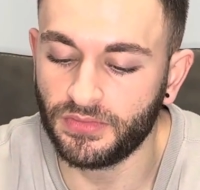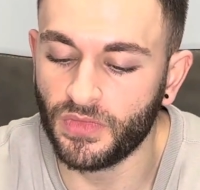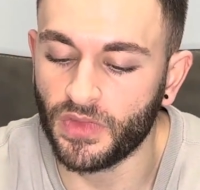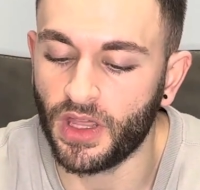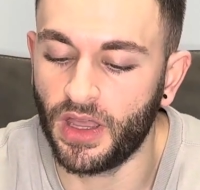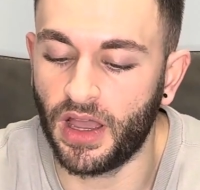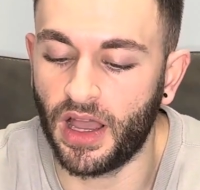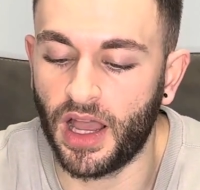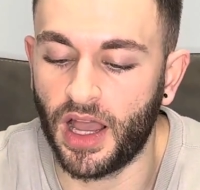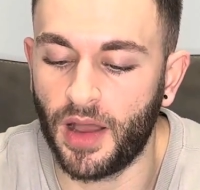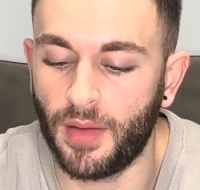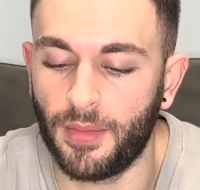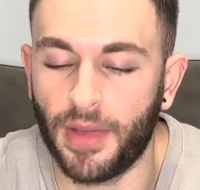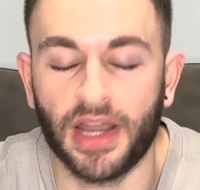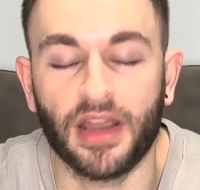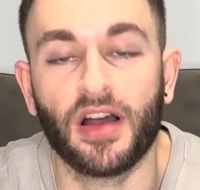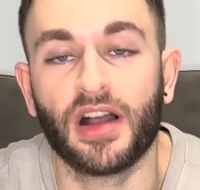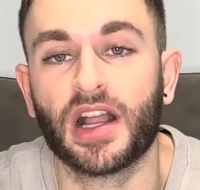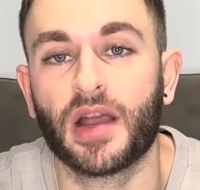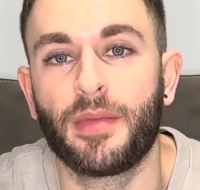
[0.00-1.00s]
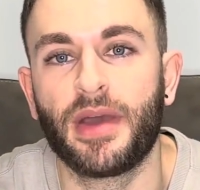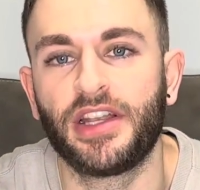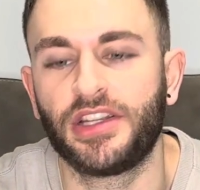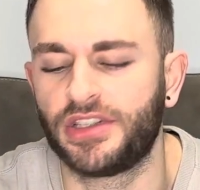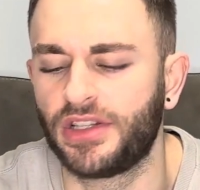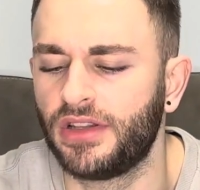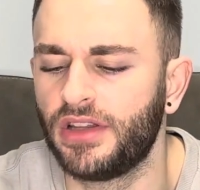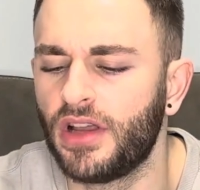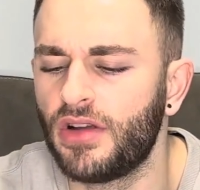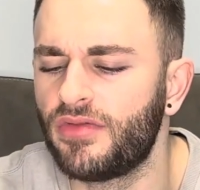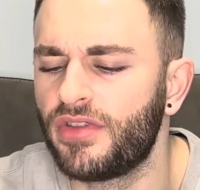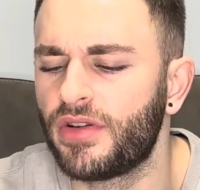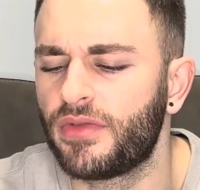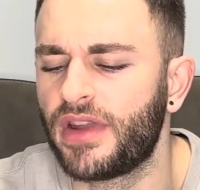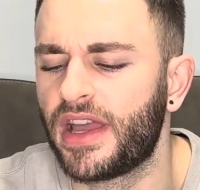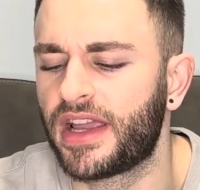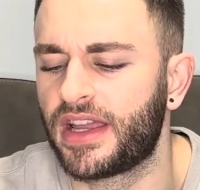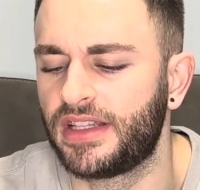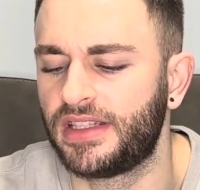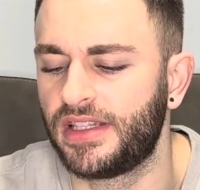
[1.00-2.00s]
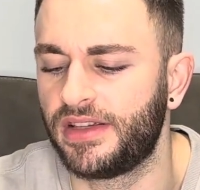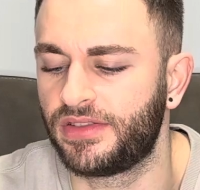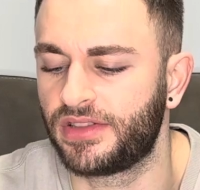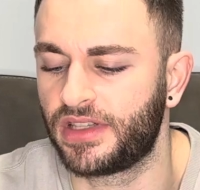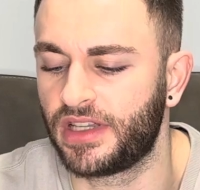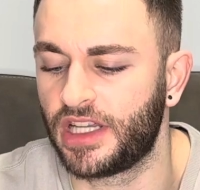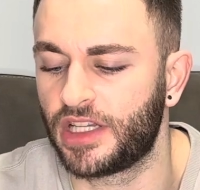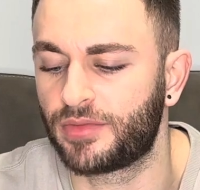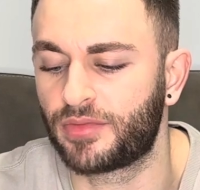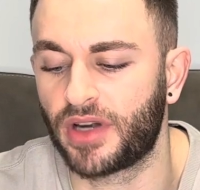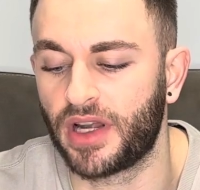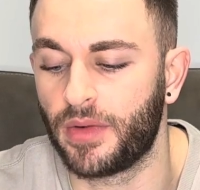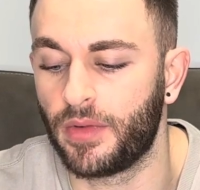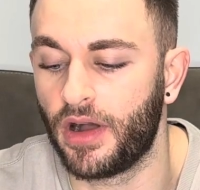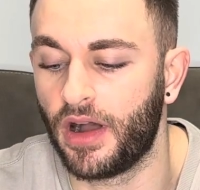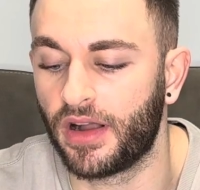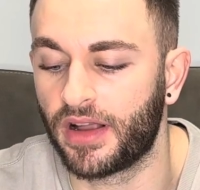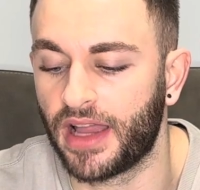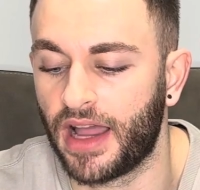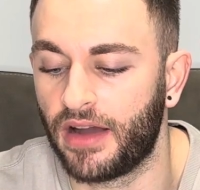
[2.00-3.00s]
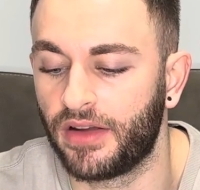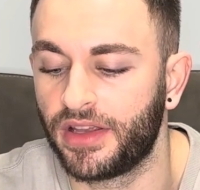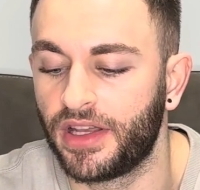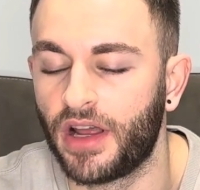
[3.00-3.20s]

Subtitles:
And like I mentioned, no real negatives to this pre-workout.